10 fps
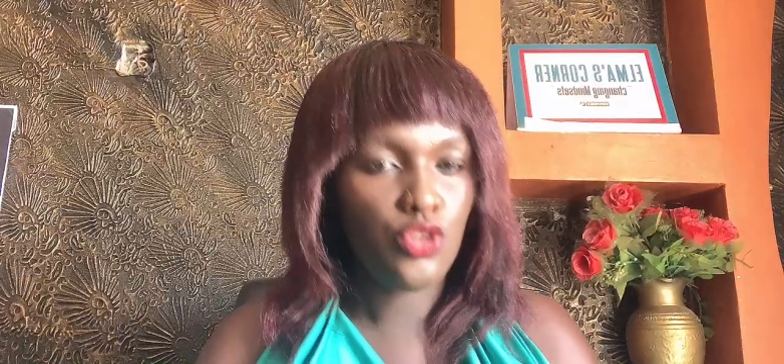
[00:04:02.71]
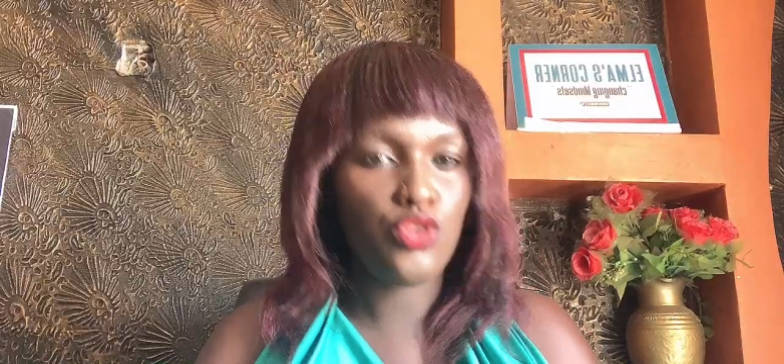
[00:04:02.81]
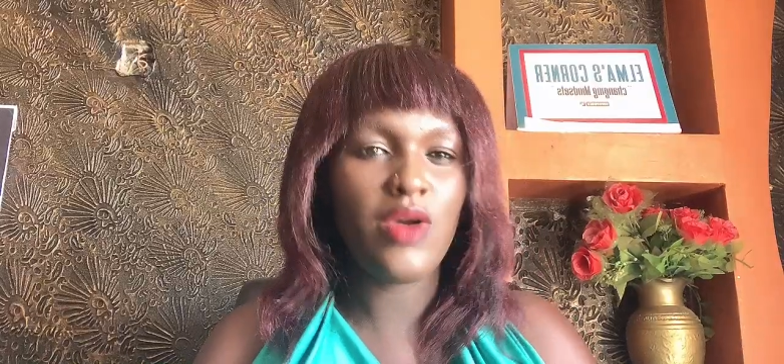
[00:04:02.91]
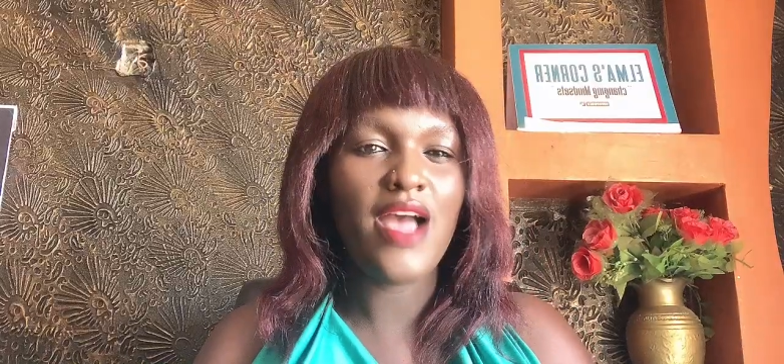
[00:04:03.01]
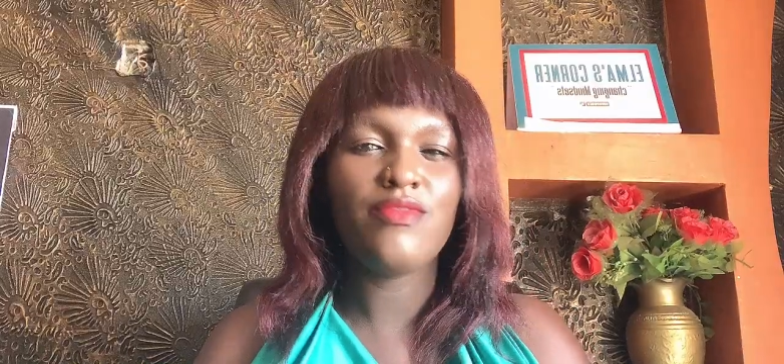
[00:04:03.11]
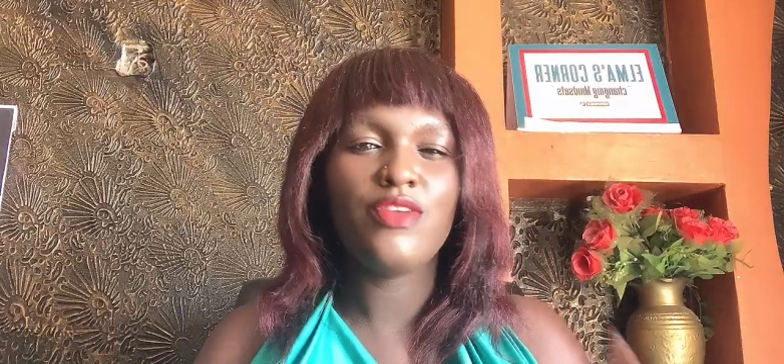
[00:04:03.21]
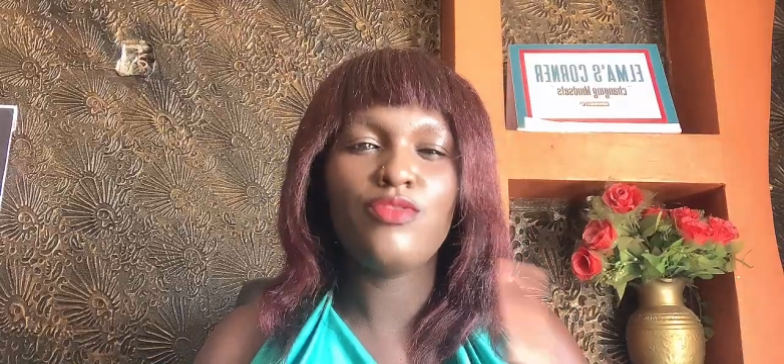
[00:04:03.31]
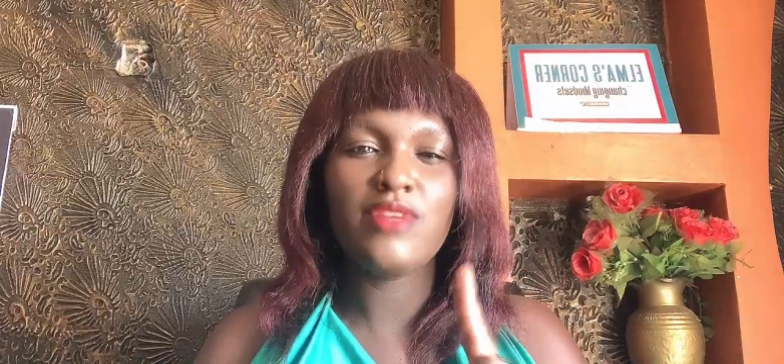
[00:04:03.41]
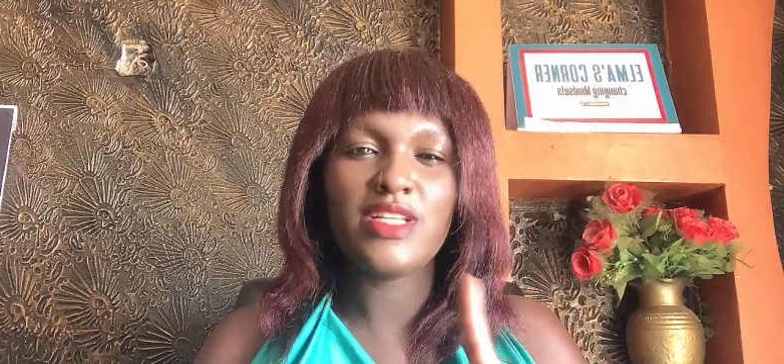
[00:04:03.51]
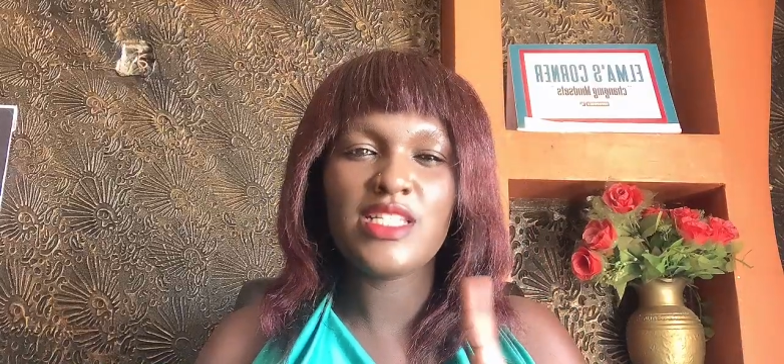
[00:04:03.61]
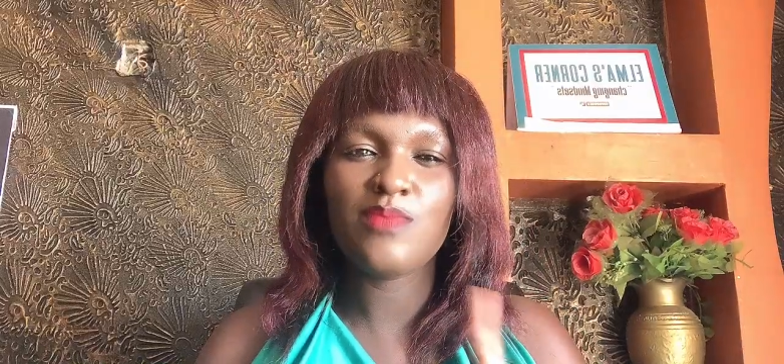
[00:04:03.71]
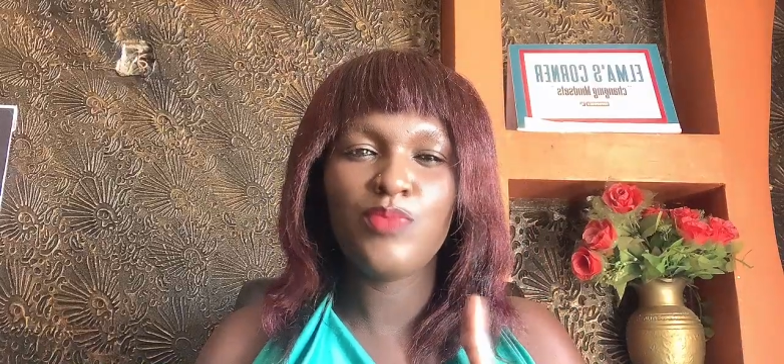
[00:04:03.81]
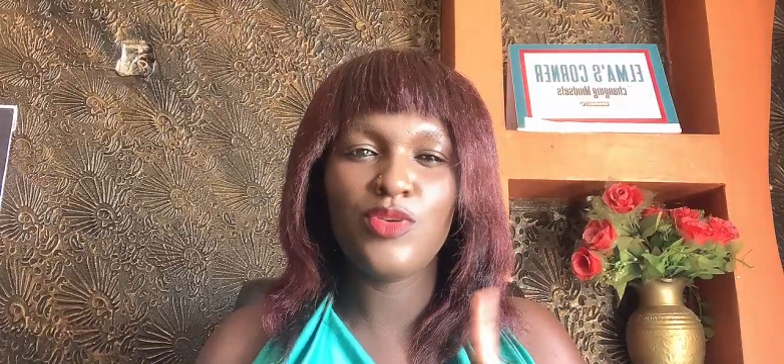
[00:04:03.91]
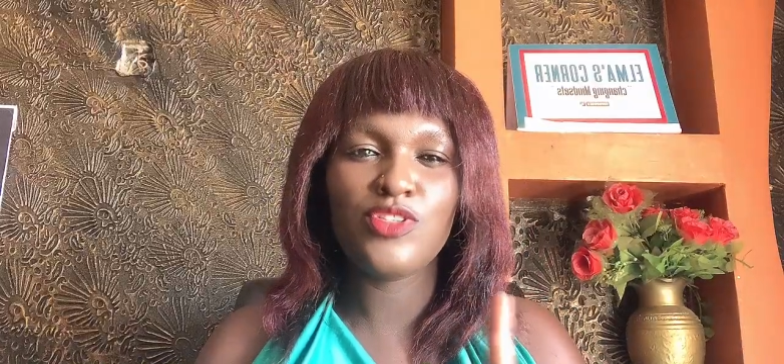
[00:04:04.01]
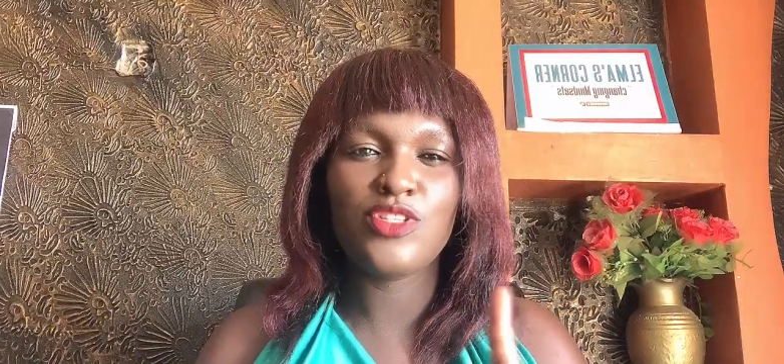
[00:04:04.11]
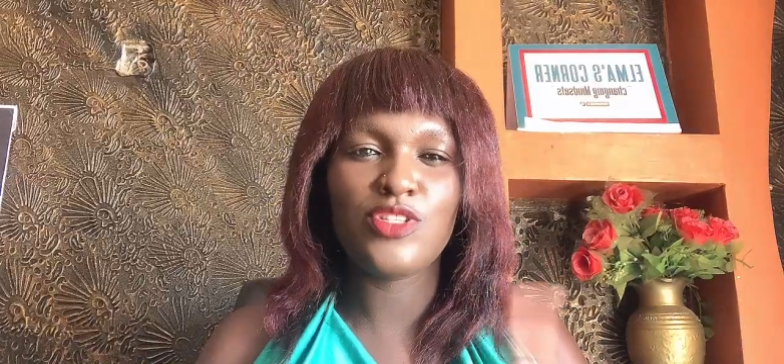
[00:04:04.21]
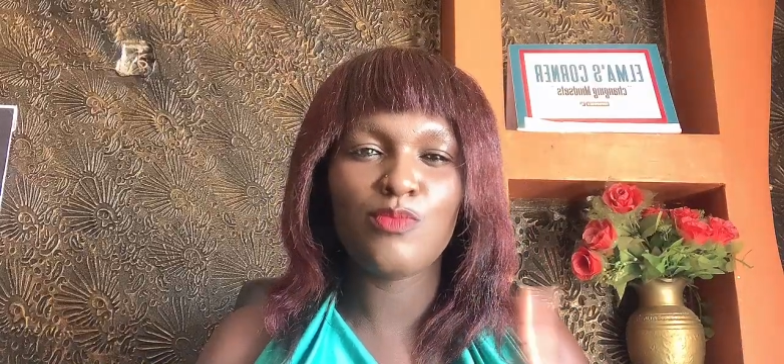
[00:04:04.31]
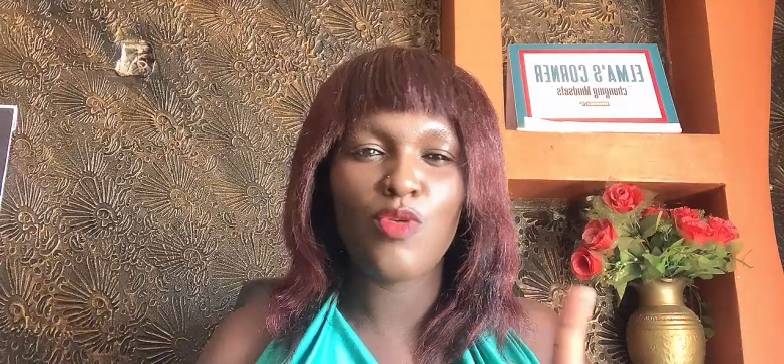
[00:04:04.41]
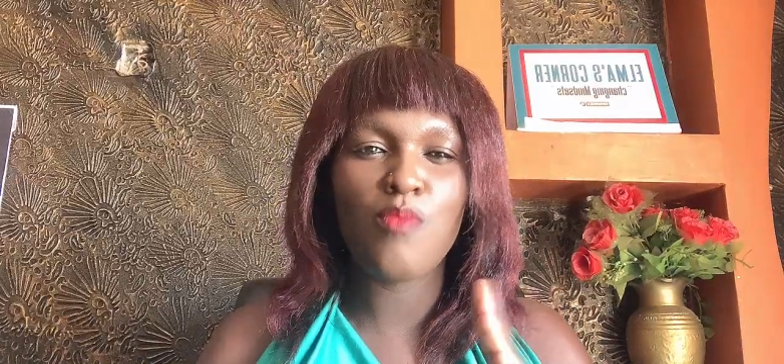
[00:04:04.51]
to have a responsible